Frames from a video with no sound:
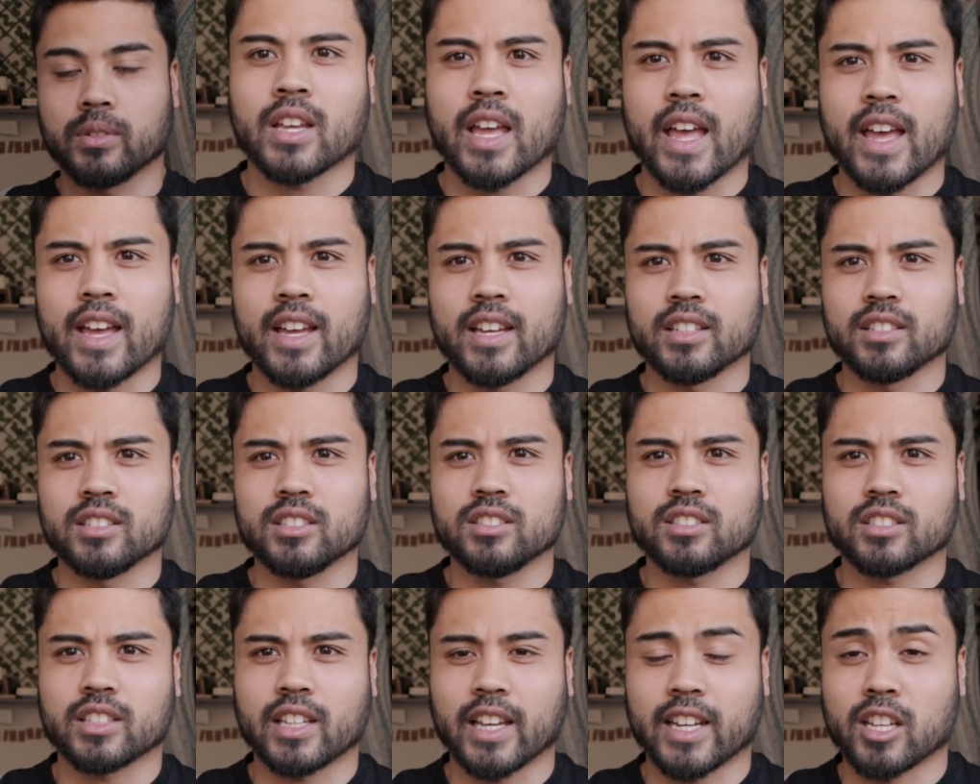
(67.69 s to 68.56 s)
And
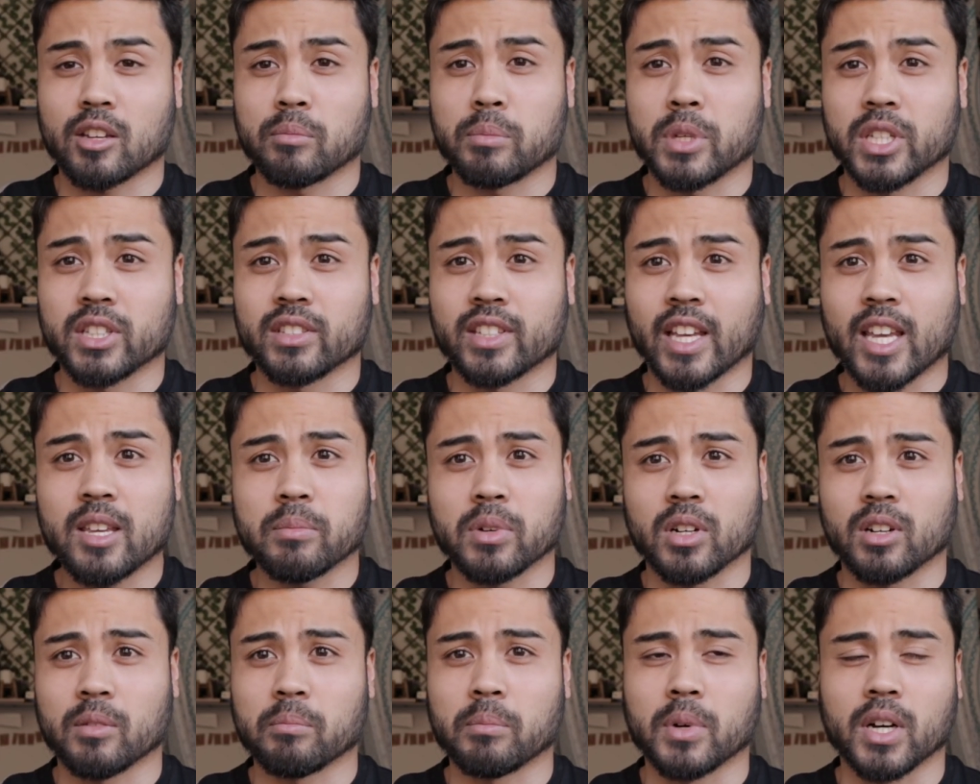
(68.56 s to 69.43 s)
this is getting a bit
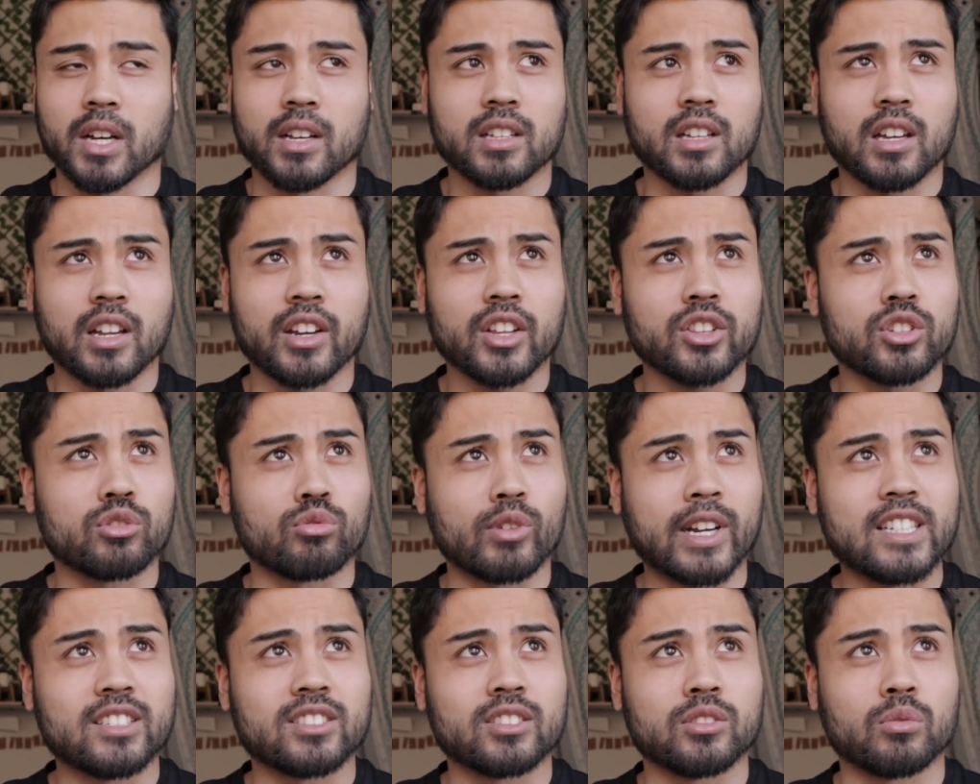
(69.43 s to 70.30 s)
deeper, but another
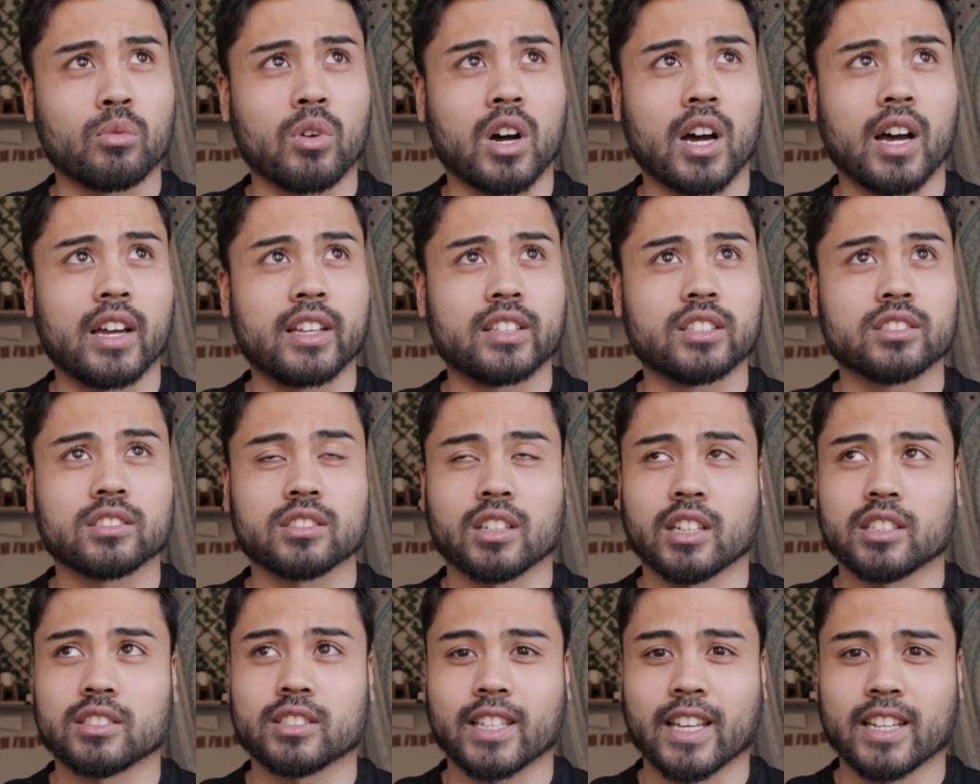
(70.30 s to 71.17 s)
reason why I
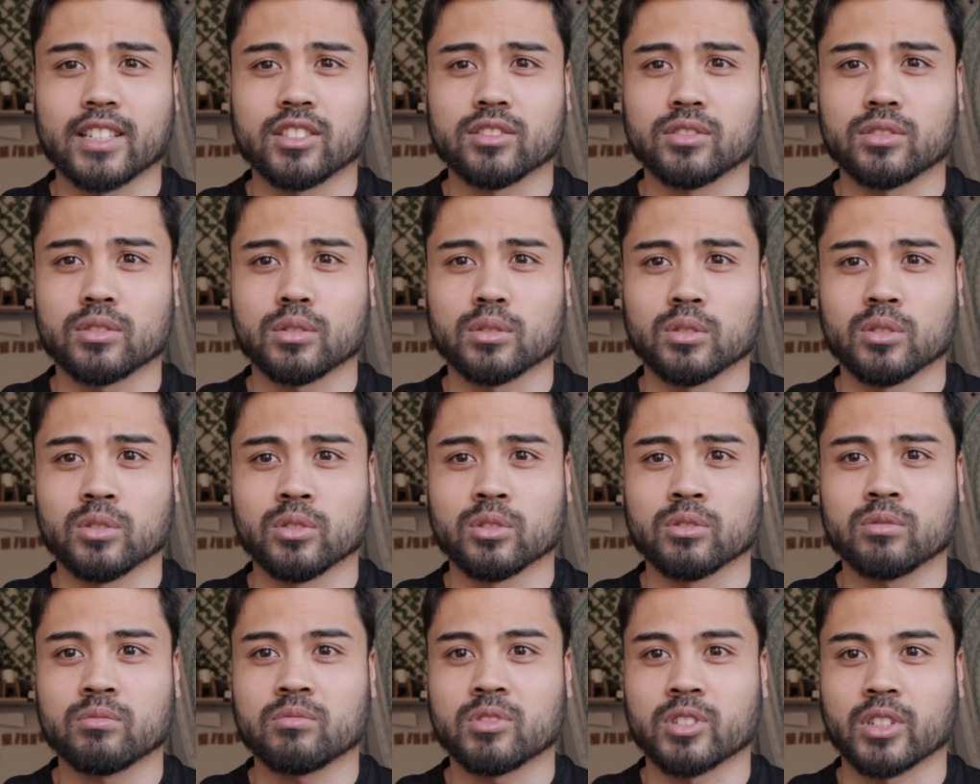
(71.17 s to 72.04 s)
decided to get into
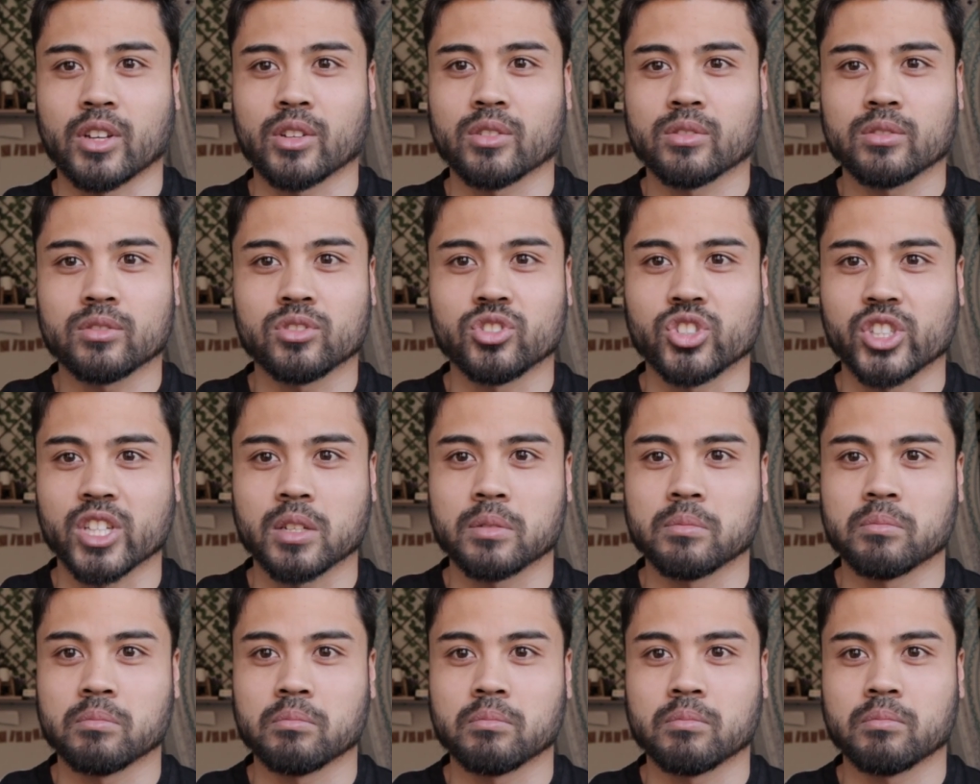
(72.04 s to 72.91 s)

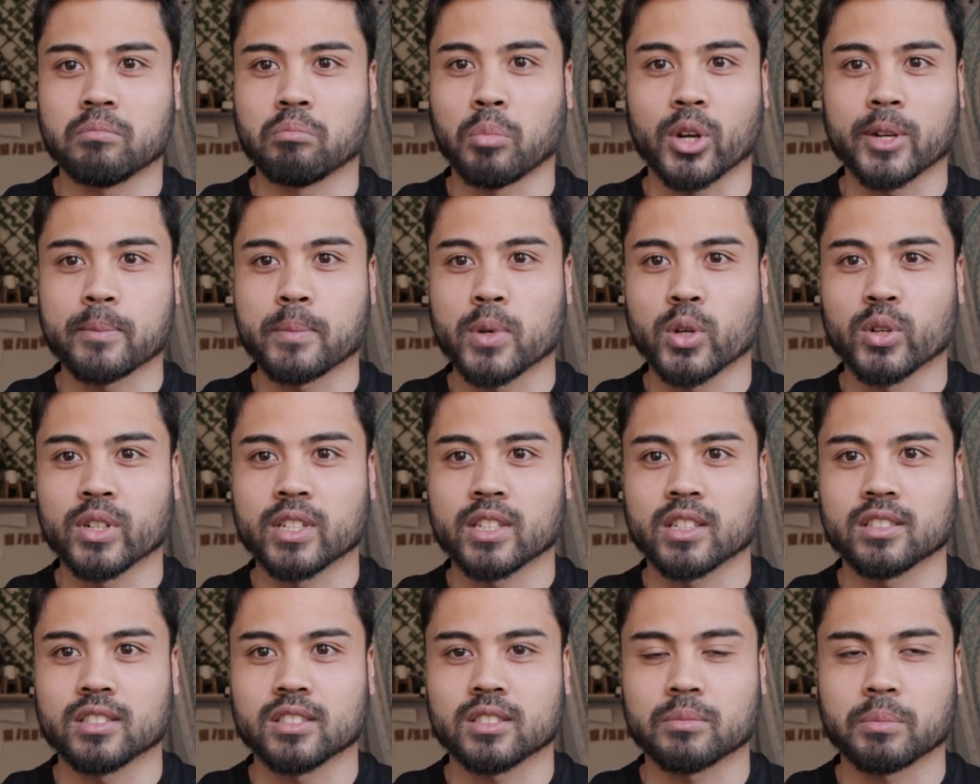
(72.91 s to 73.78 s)
gym,
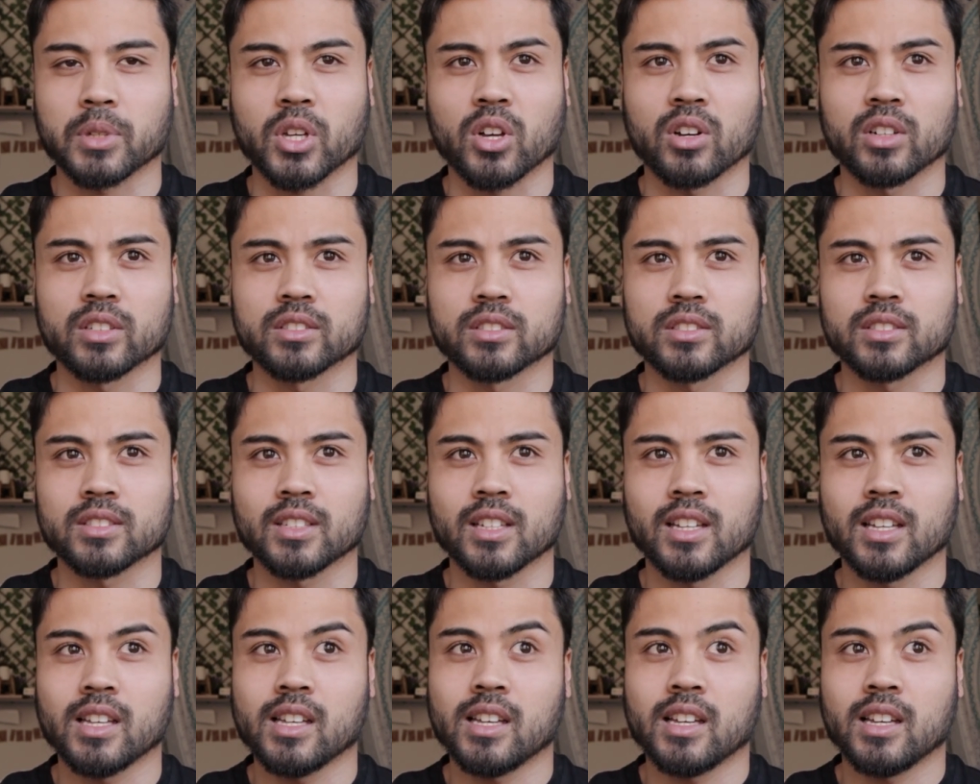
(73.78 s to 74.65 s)
bodybuilding is because
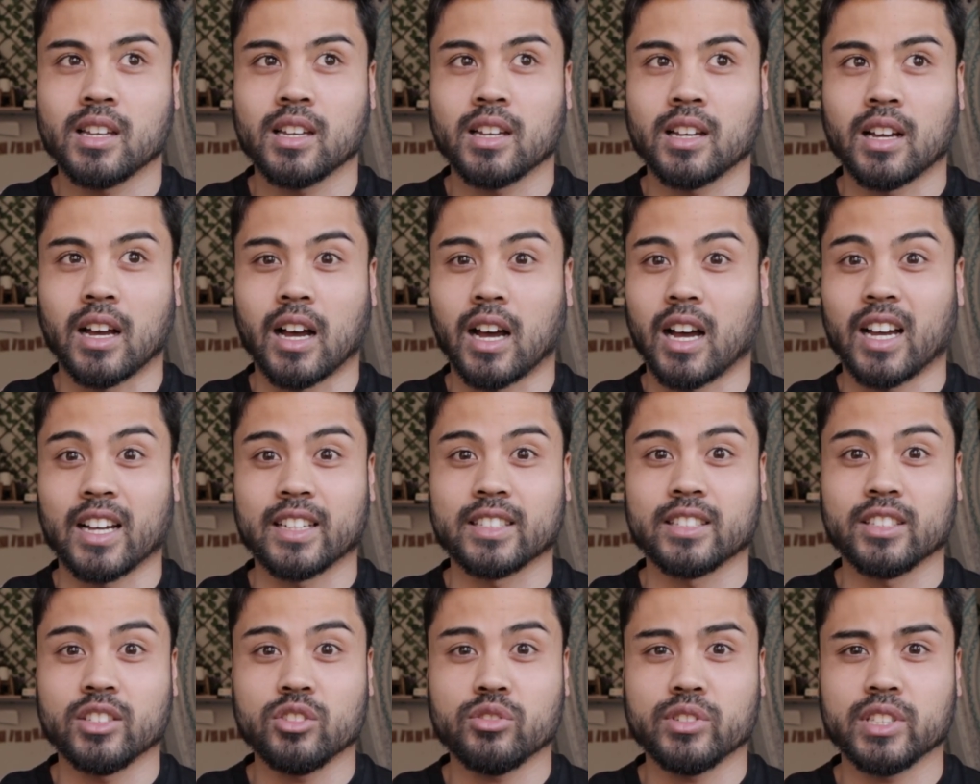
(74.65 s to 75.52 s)
I
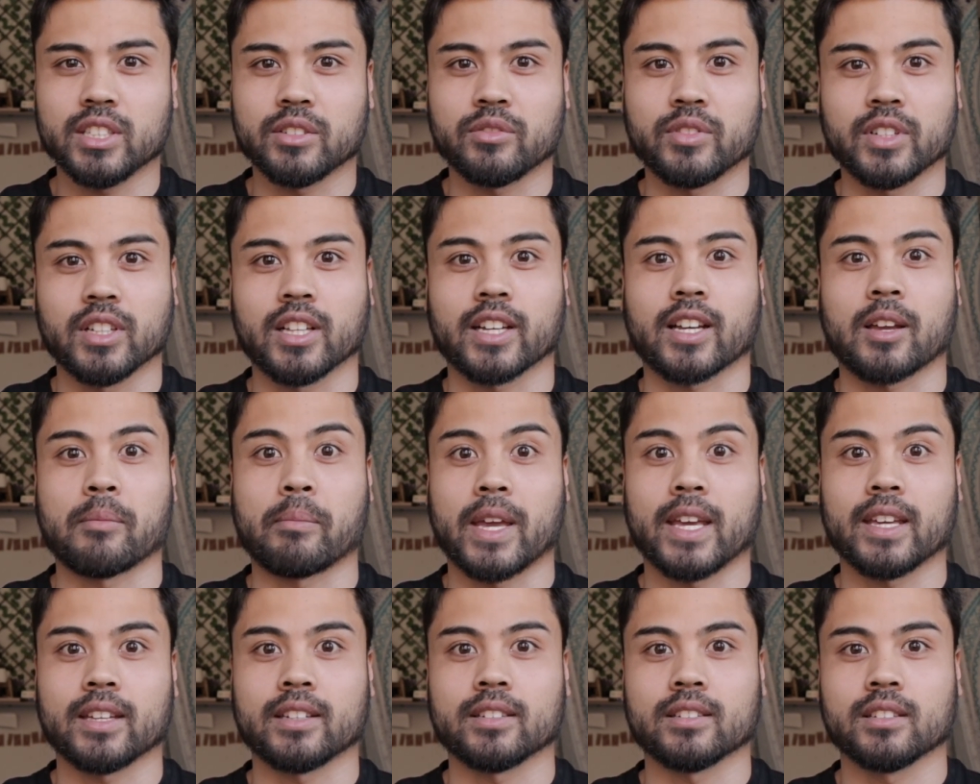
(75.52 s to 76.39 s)
didn't really feel like a
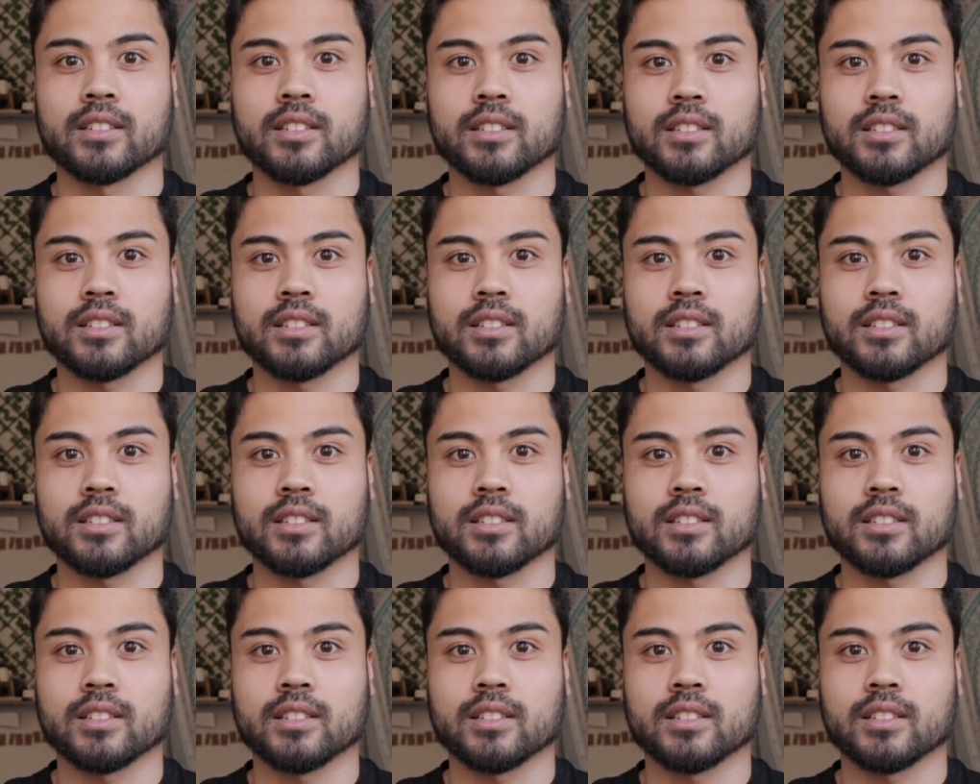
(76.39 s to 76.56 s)
man.